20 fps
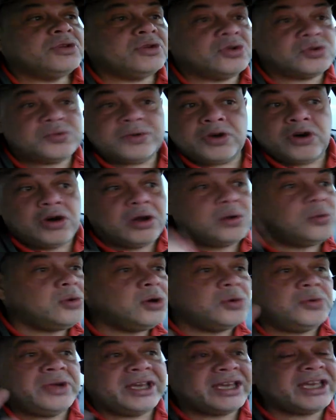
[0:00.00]
because we all
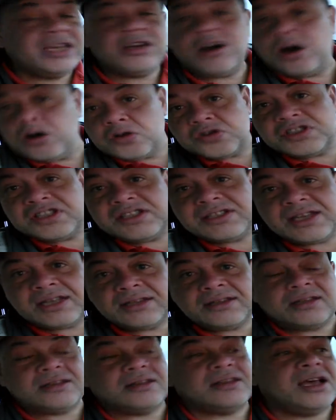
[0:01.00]
were wearing Aussies
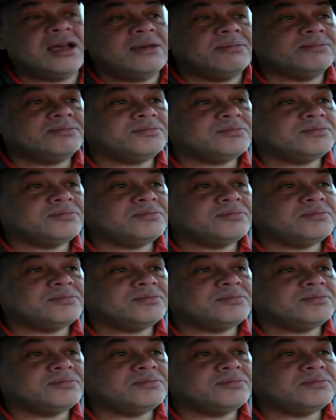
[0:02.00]
at the time.